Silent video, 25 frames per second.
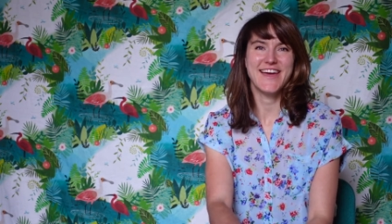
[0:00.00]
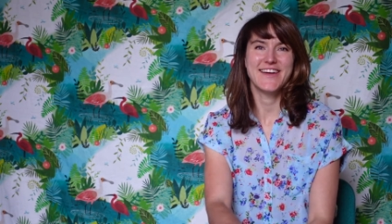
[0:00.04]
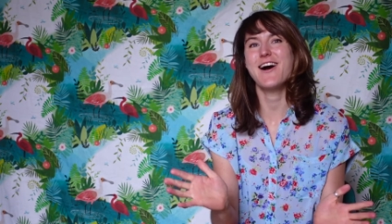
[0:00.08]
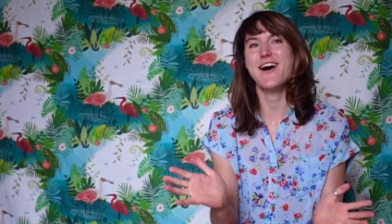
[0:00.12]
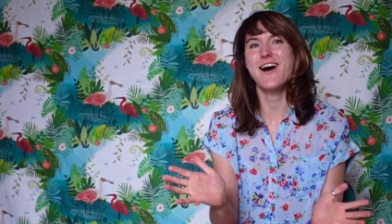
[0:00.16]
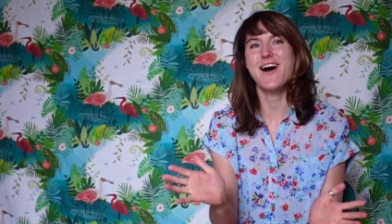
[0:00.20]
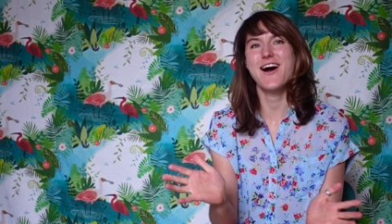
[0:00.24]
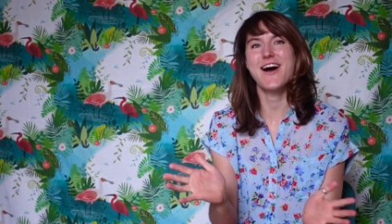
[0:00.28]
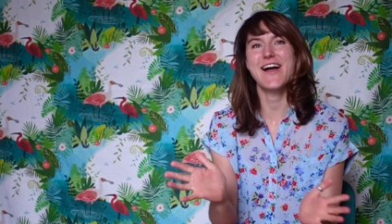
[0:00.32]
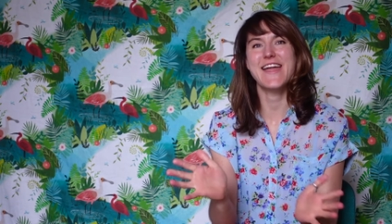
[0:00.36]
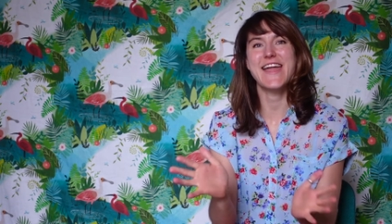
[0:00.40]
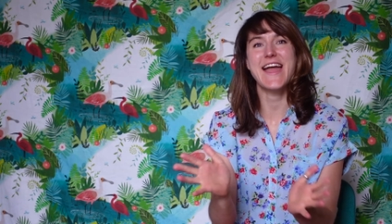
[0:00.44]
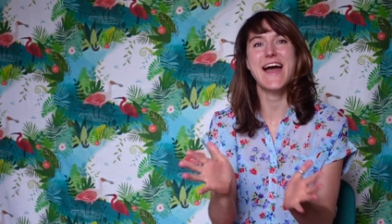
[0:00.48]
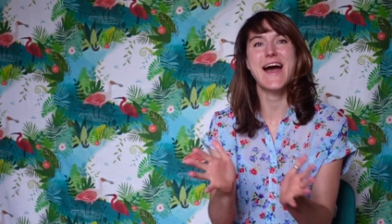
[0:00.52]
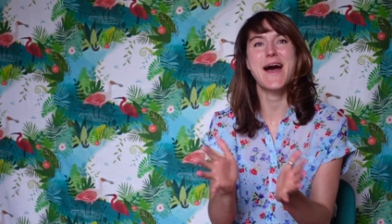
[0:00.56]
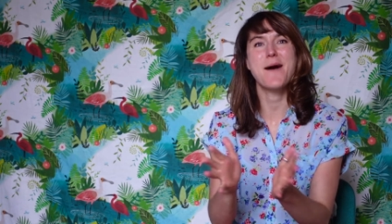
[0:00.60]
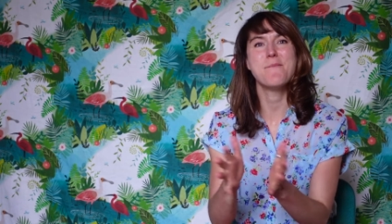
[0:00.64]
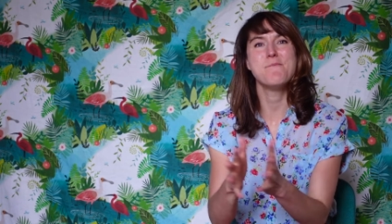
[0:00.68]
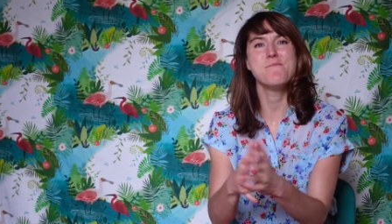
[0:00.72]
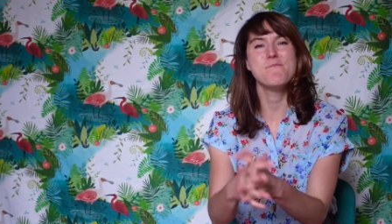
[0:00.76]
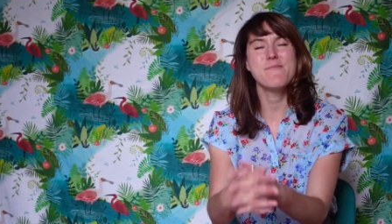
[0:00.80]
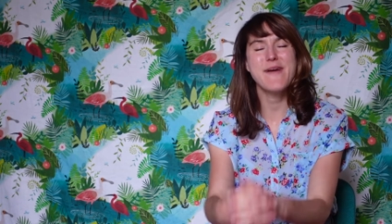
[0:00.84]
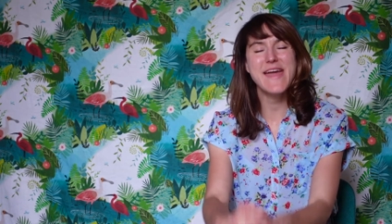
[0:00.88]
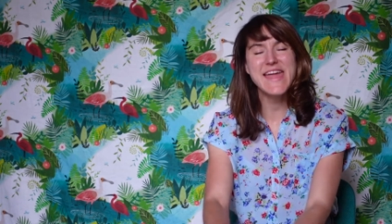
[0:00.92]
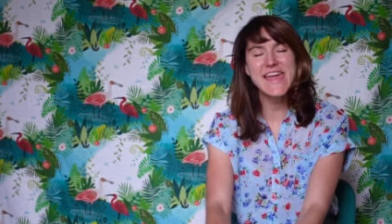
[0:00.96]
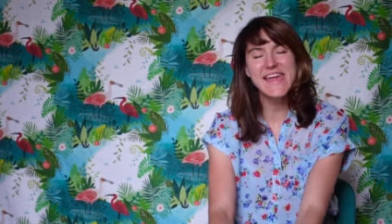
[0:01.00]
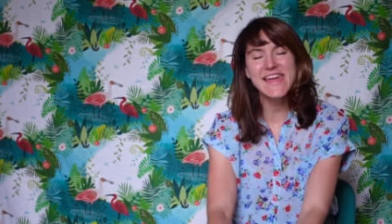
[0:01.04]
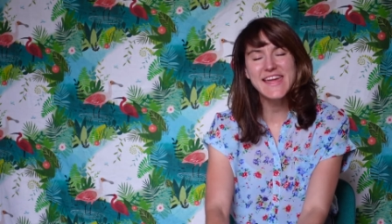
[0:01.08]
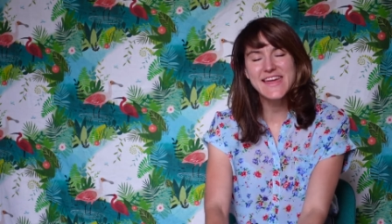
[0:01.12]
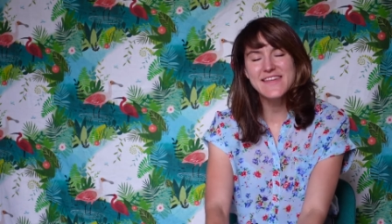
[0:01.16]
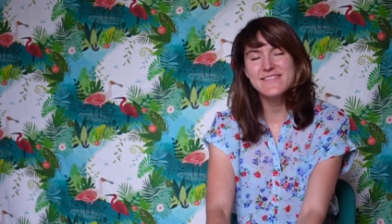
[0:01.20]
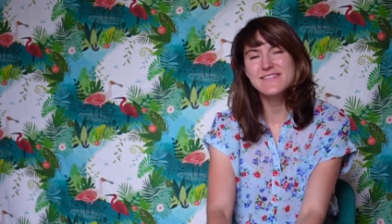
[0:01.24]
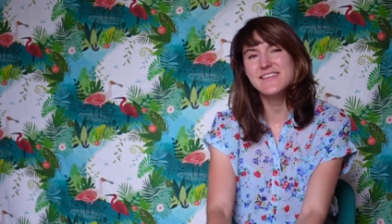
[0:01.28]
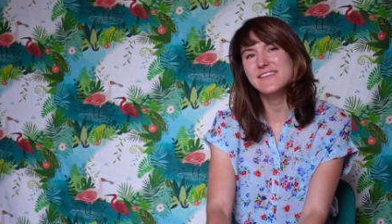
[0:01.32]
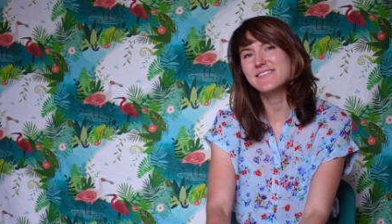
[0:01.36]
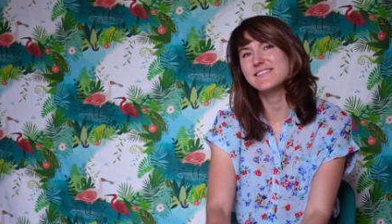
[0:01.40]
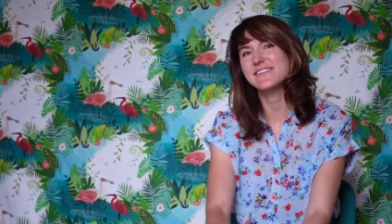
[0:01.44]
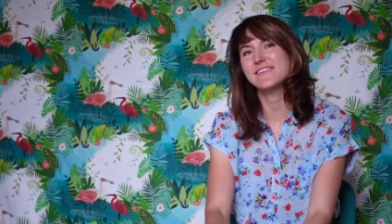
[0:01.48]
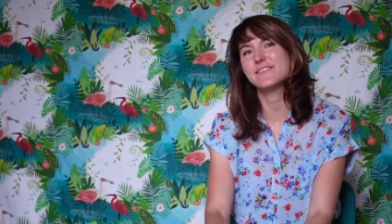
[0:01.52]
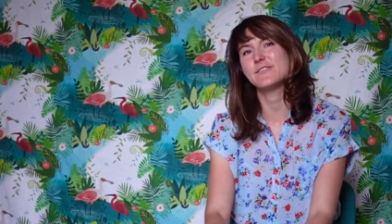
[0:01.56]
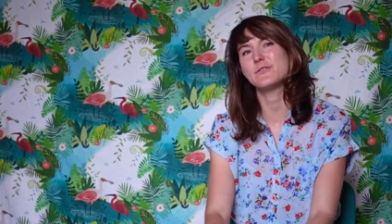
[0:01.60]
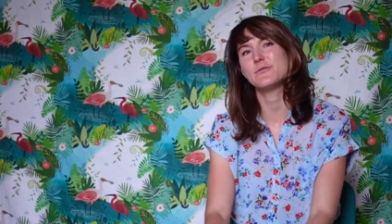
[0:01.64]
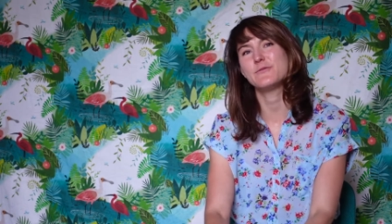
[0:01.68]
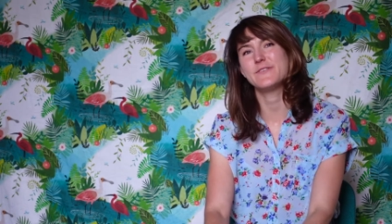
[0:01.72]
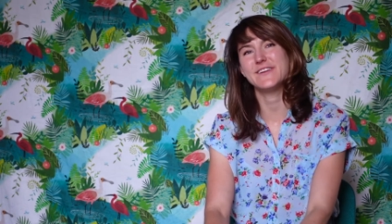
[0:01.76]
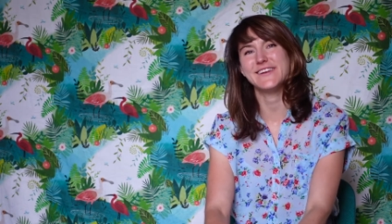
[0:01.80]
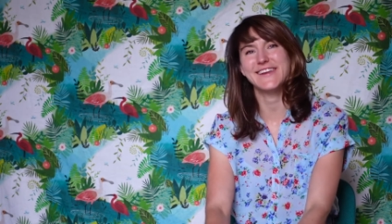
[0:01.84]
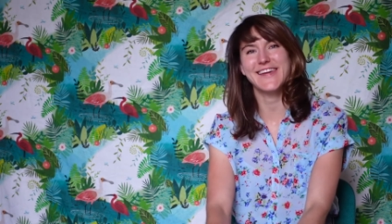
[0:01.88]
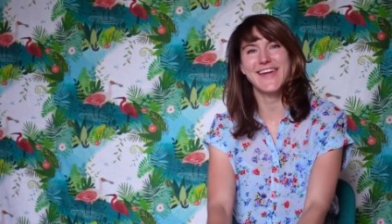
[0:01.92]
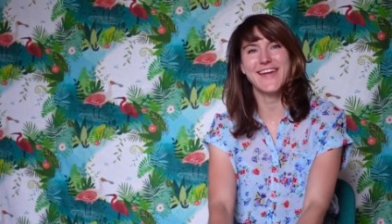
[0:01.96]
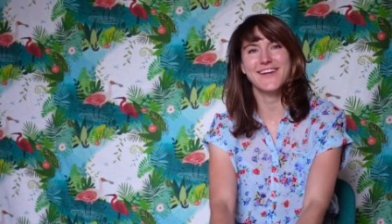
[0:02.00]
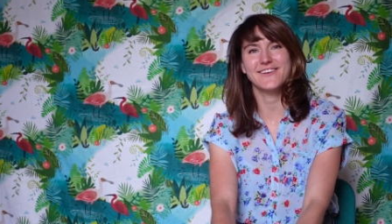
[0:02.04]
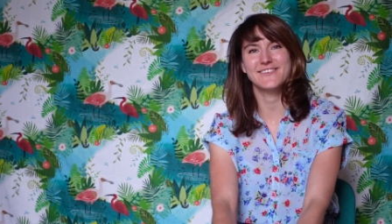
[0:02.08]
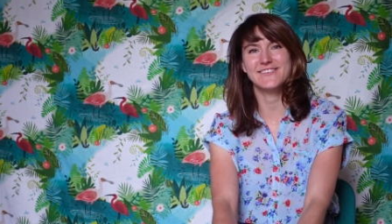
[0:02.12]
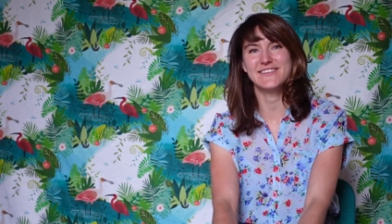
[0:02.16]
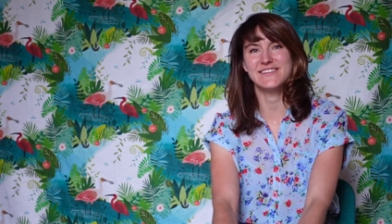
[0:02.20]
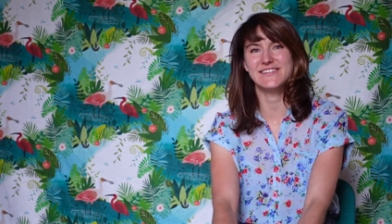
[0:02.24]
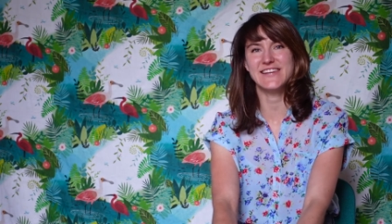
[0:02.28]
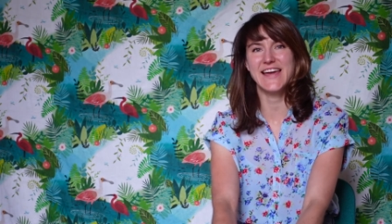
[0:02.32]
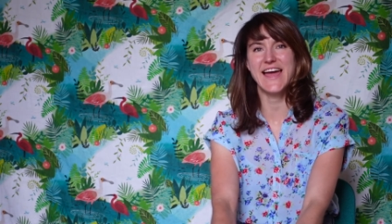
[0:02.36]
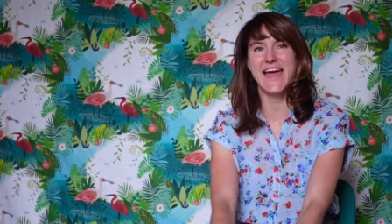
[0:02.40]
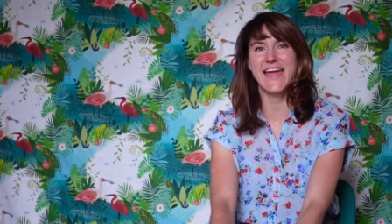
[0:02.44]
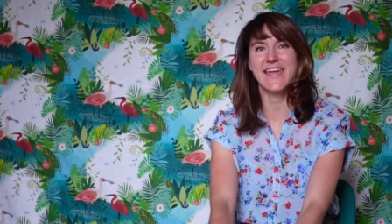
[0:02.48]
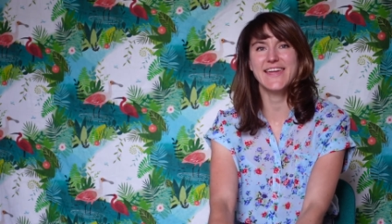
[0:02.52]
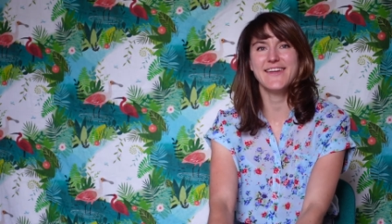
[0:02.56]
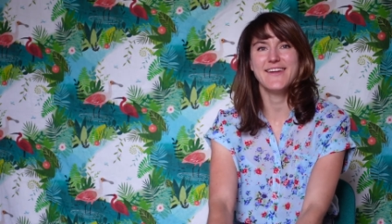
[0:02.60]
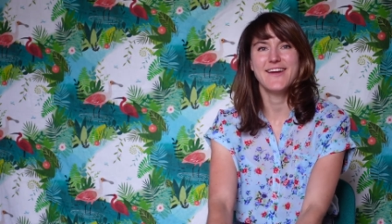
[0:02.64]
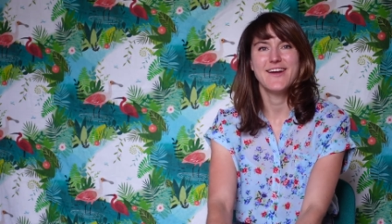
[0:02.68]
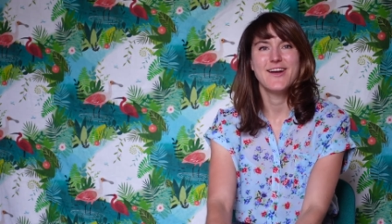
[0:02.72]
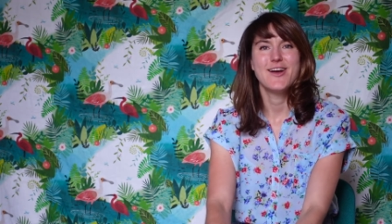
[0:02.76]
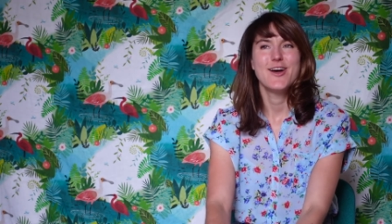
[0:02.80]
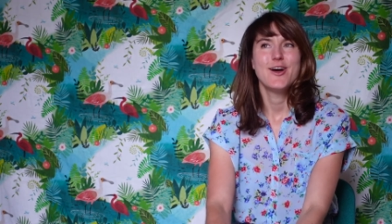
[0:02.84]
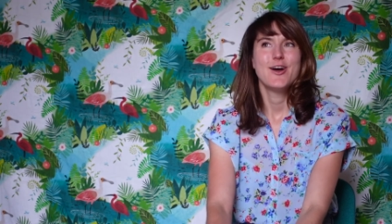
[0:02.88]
I am making this little video today